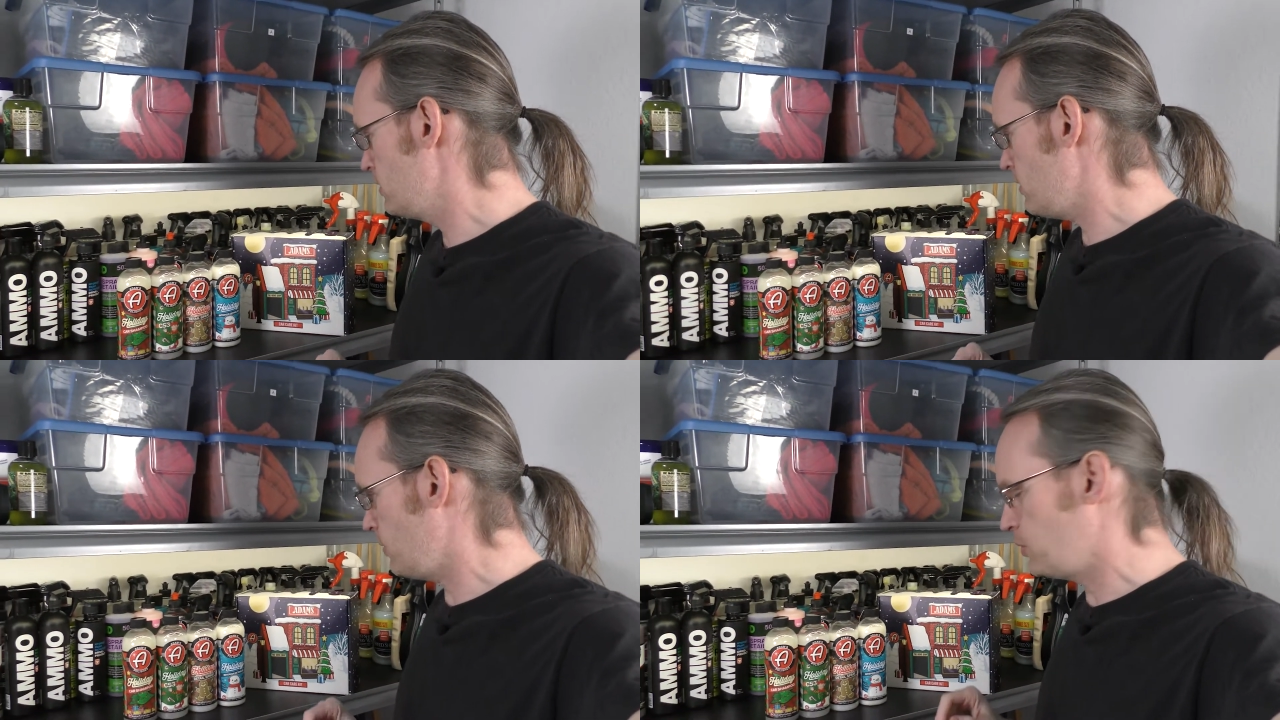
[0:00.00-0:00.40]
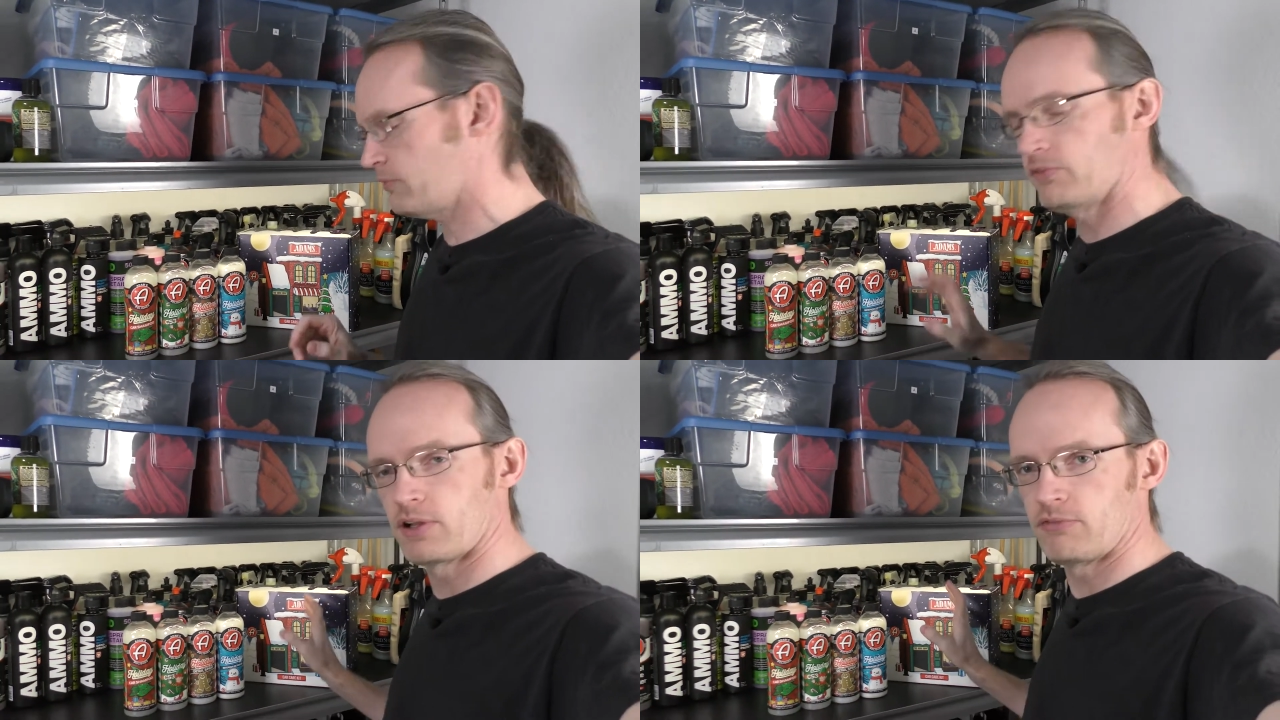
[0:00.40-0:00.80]
I would
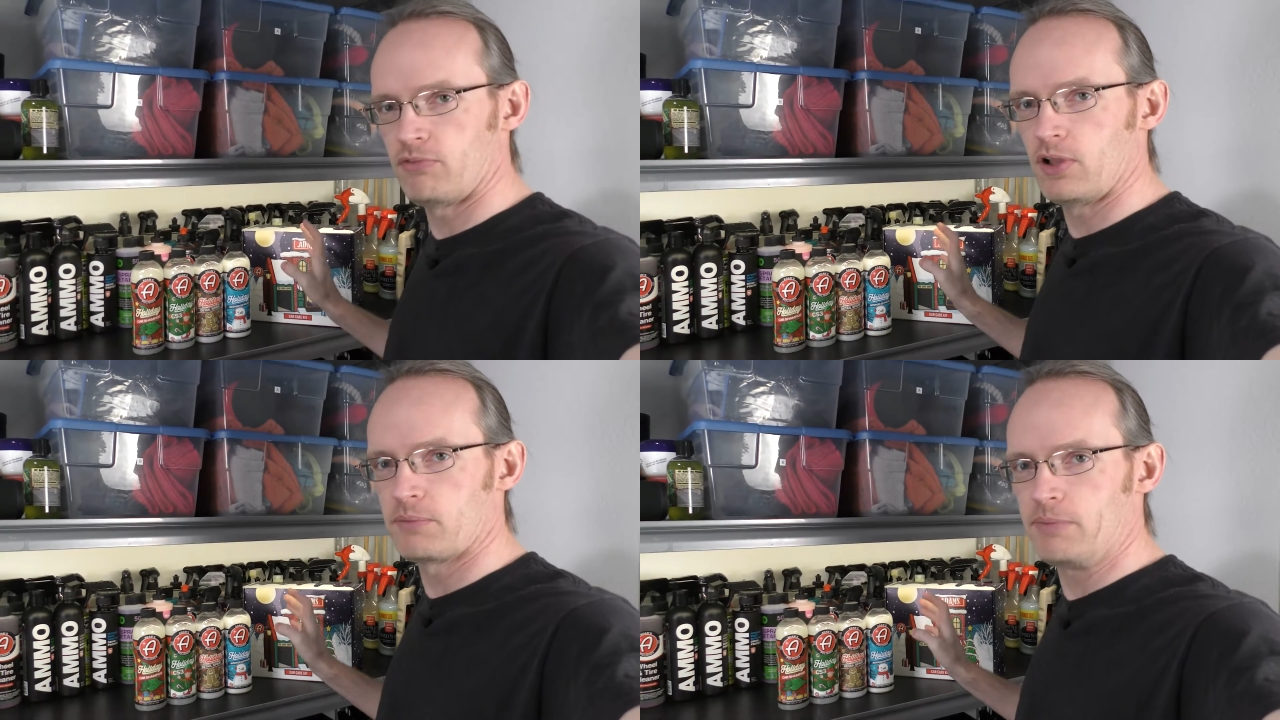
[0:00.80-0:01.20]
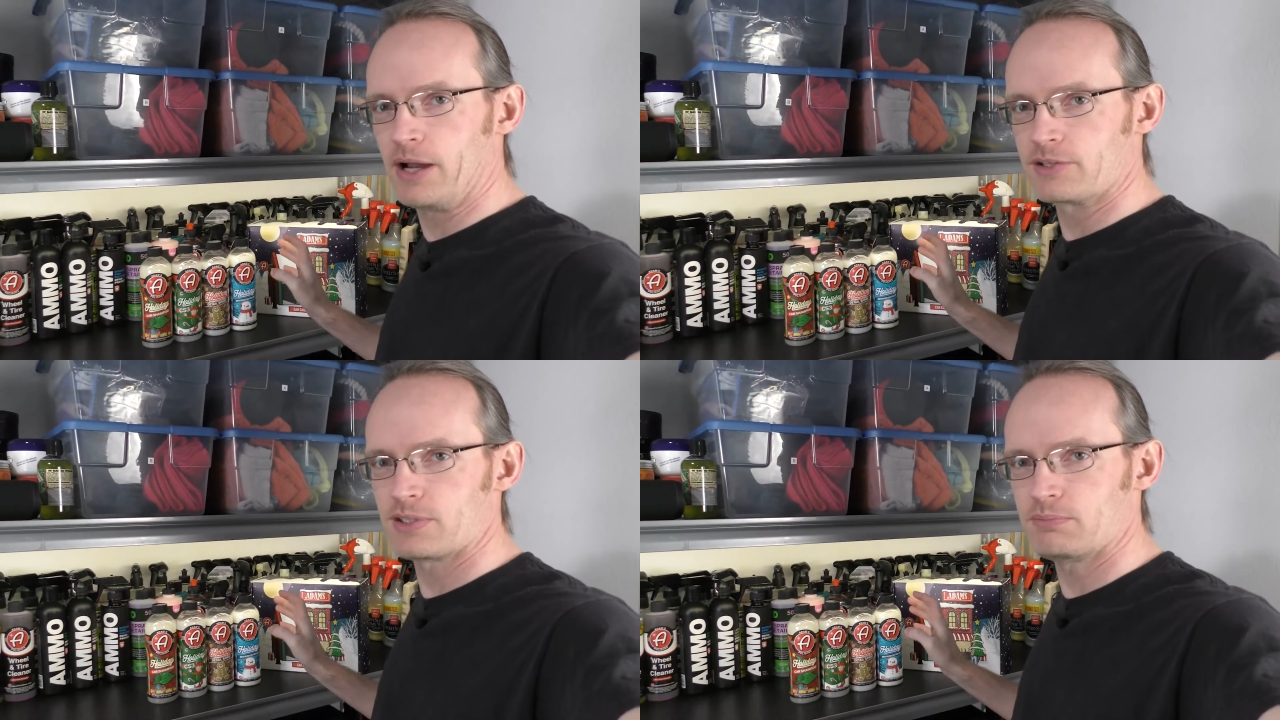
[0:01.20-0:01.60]
have done a full
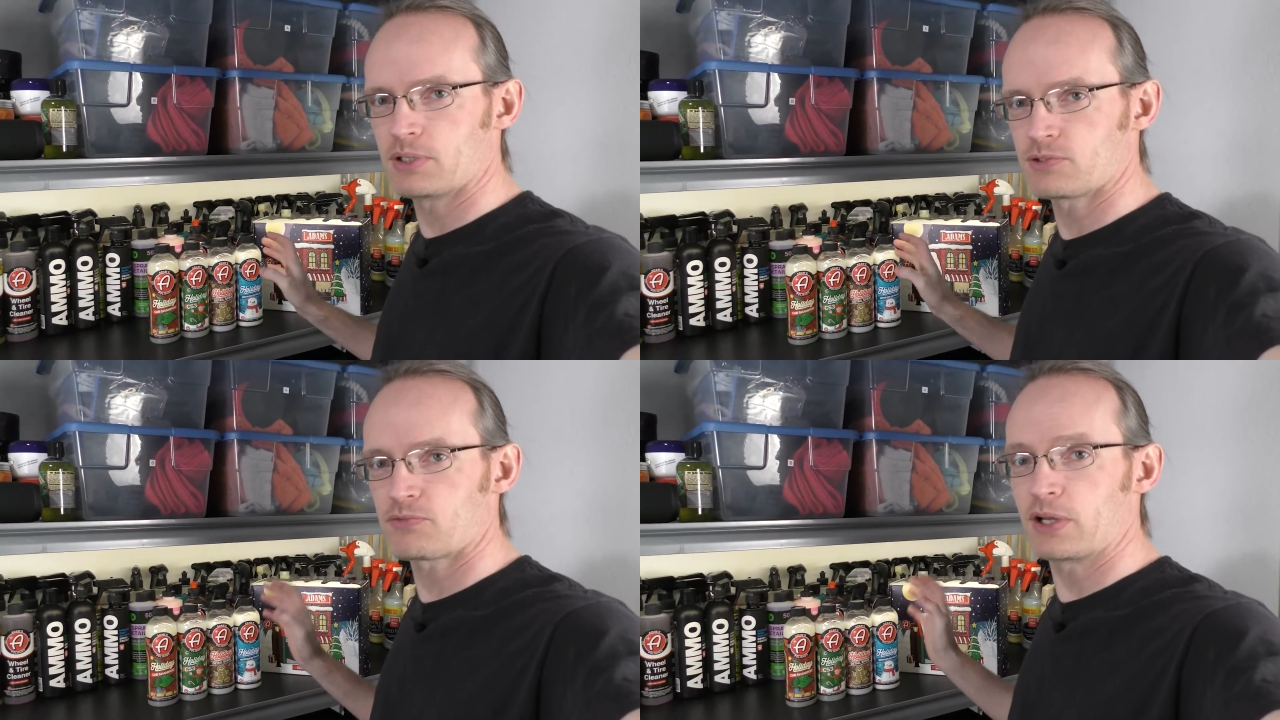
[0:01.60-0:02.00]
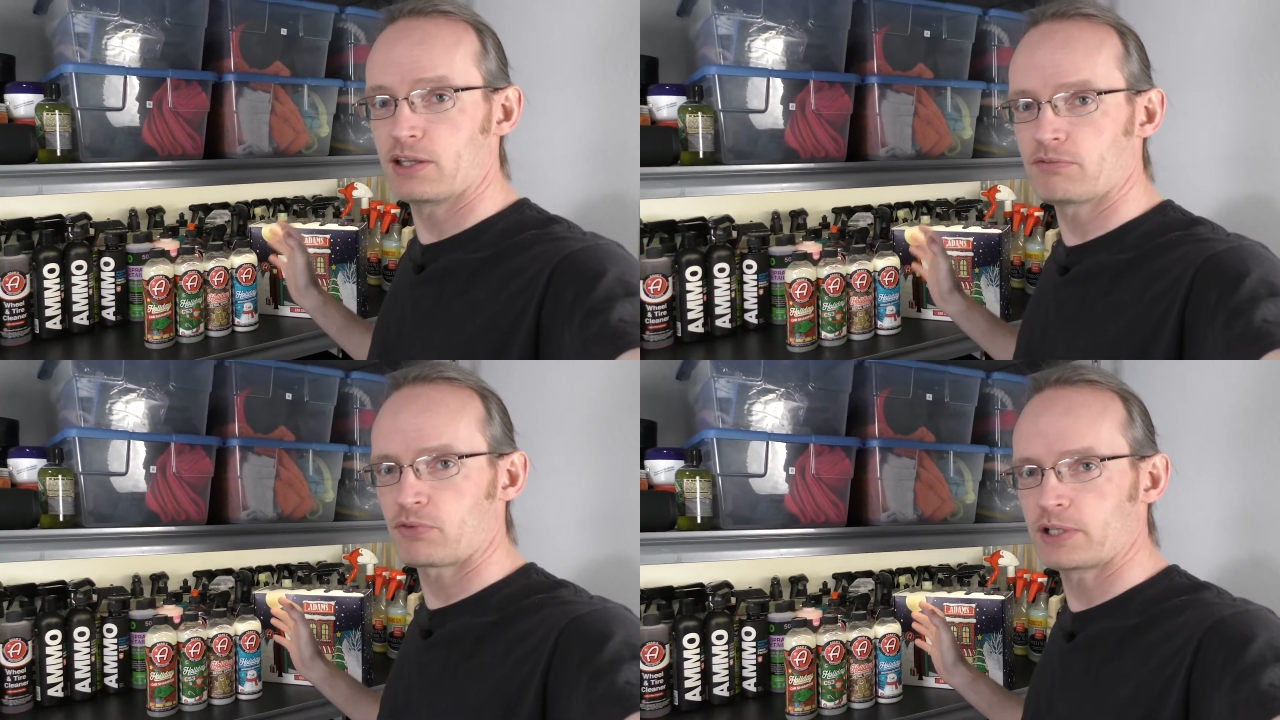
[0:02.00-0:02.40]
unboxing, but it's
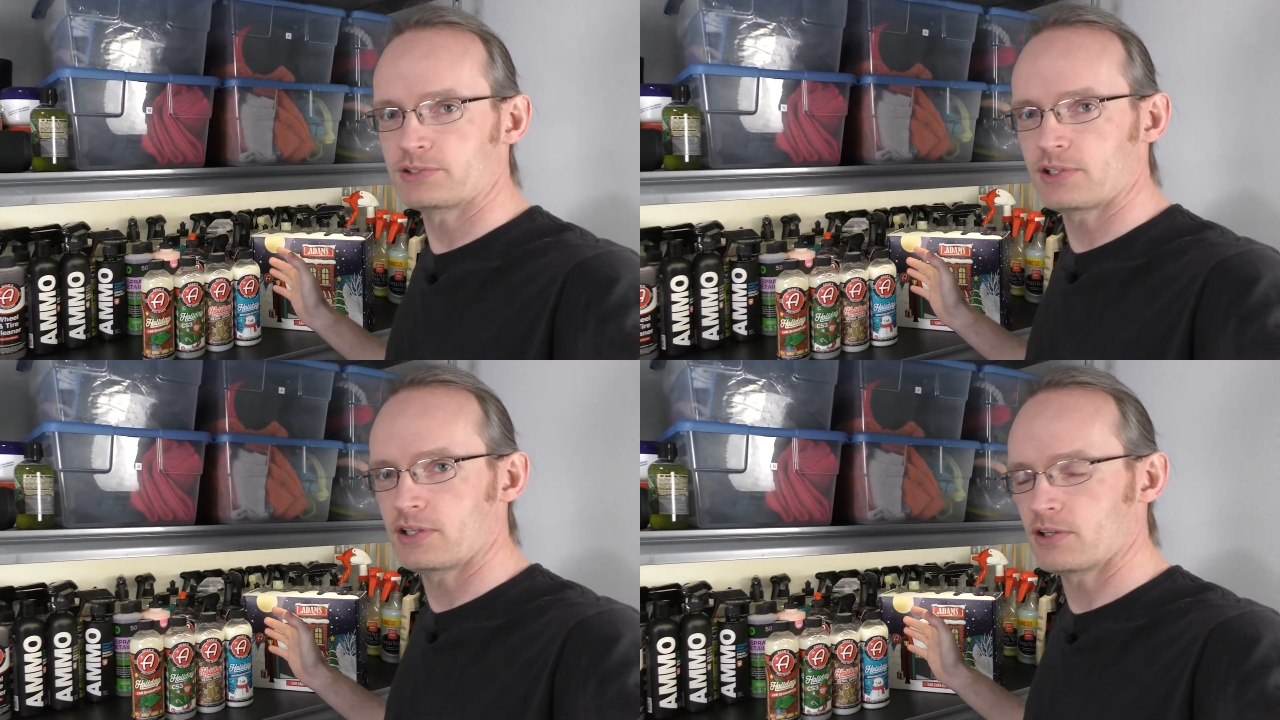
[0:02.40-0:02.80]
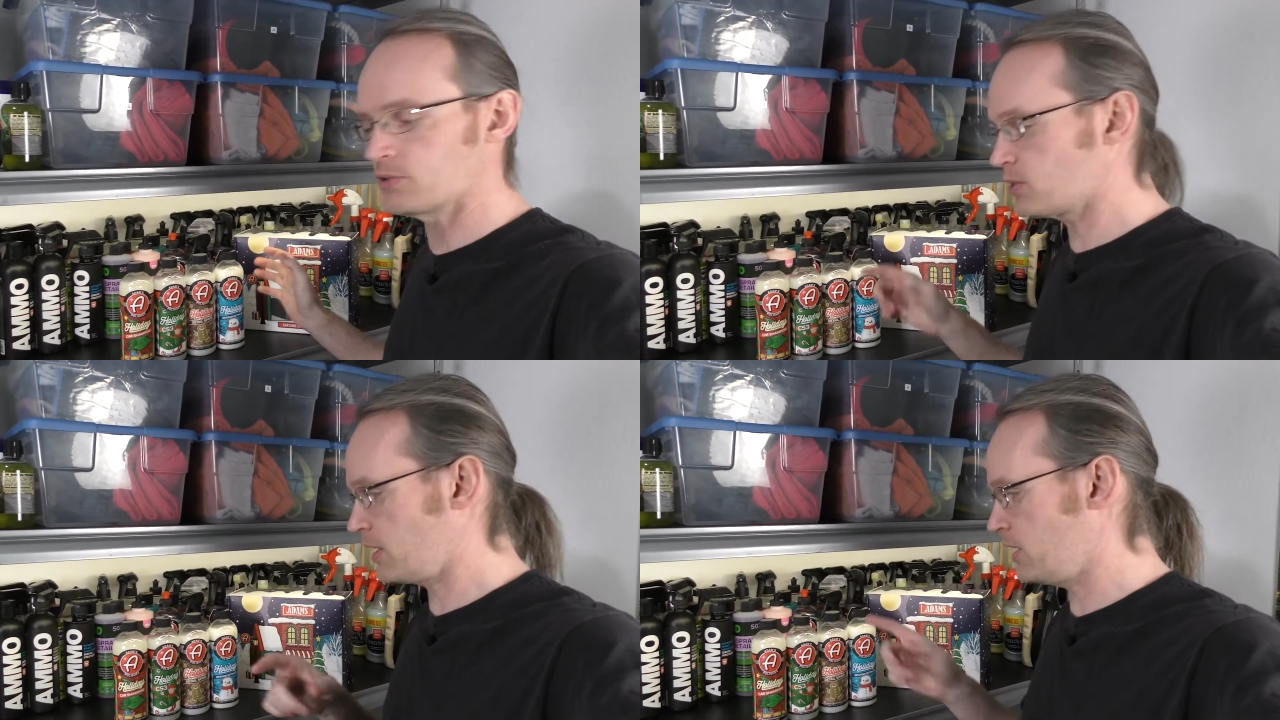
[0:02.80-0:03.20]
freaking freezing in here,
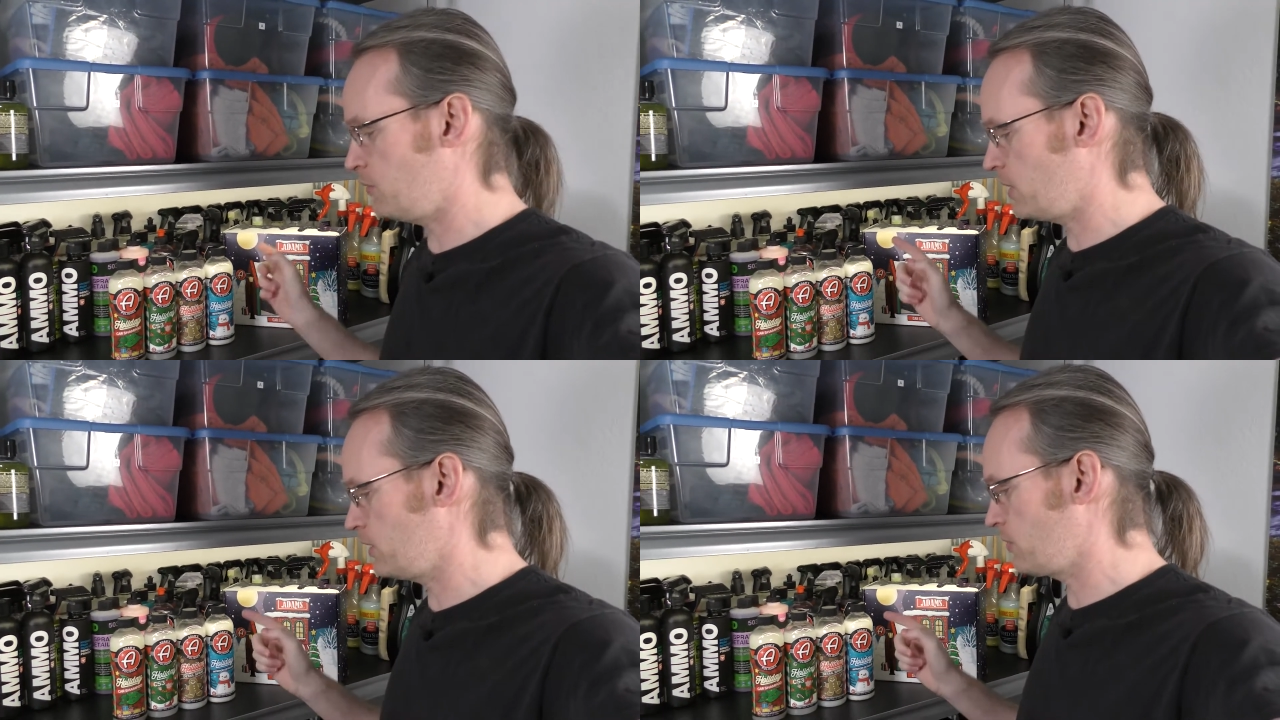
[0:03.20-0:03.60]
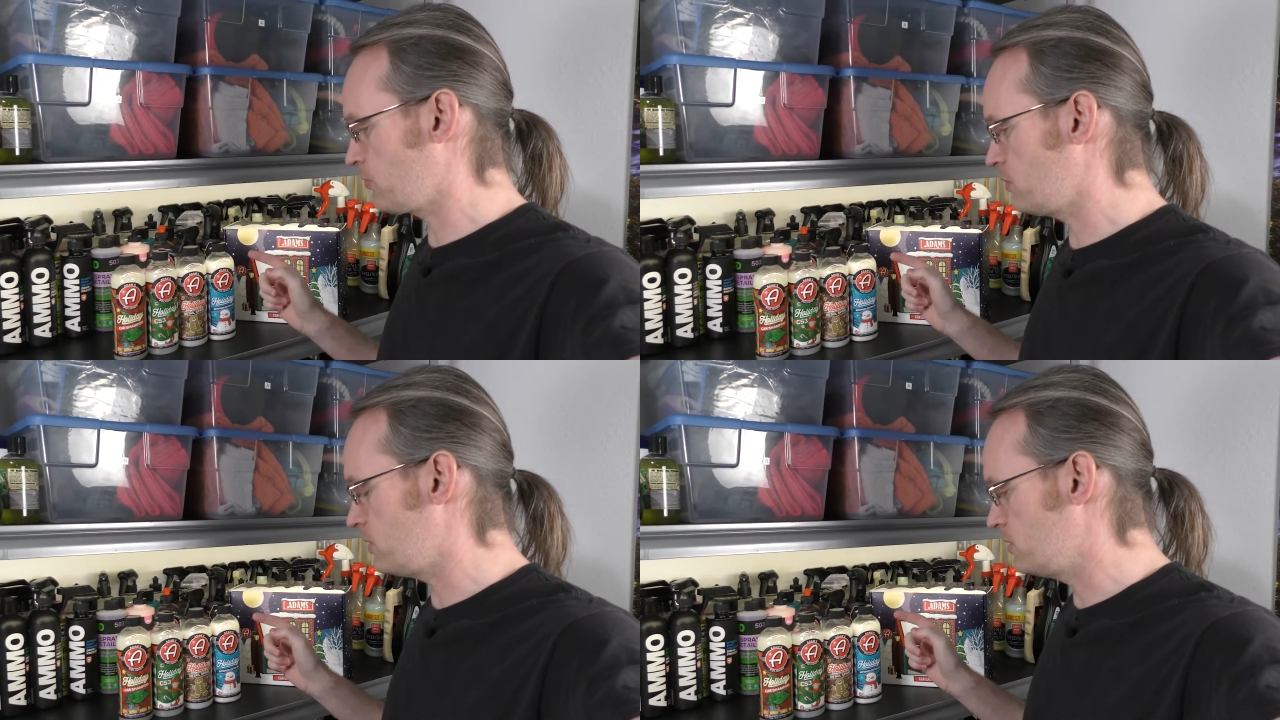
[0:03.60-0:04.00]
so I kind of want to get
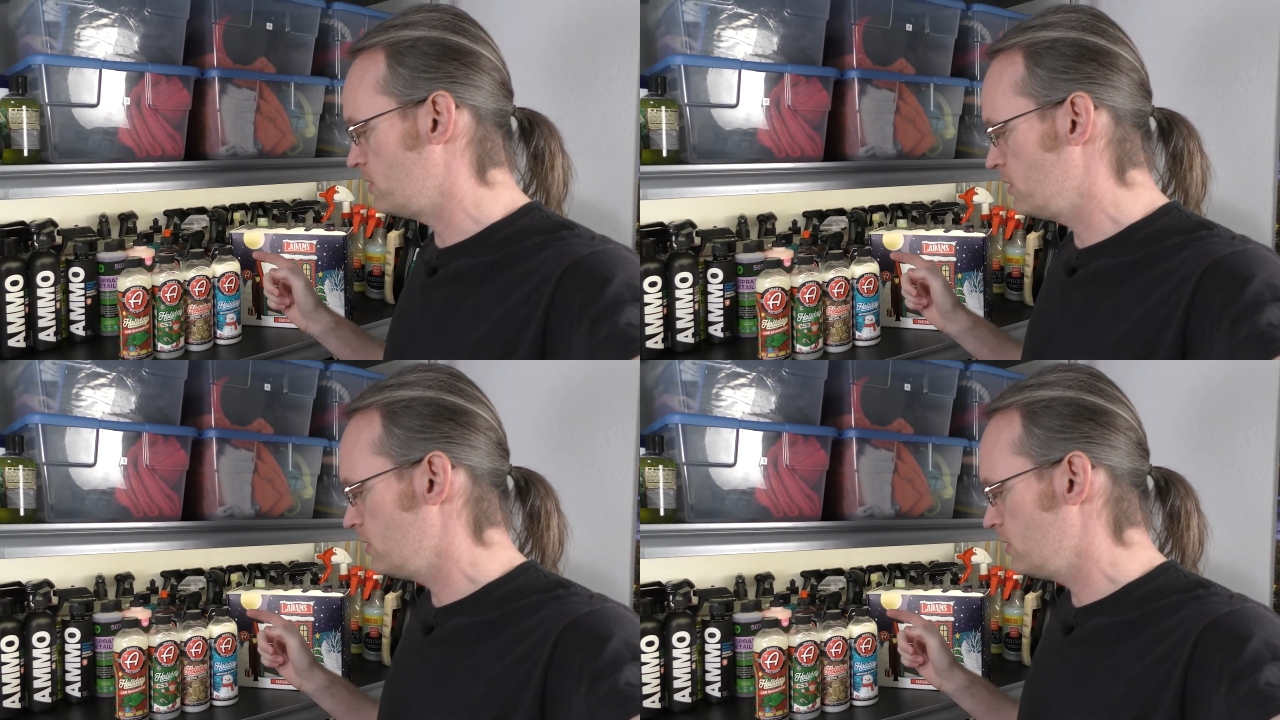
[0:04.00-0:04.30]
through it.